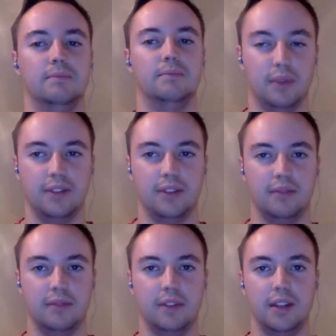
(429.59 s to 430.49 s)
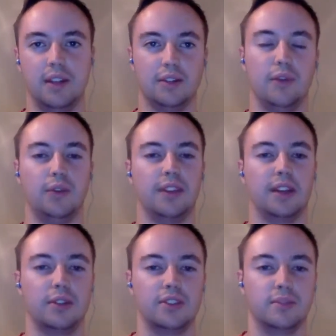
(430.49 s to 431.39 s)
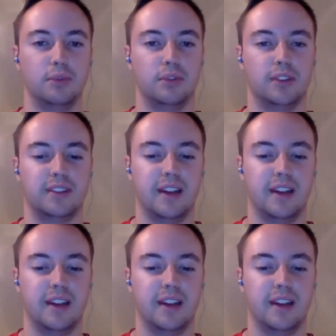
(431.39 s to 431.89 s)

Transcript: Even just following that Christian Pulisic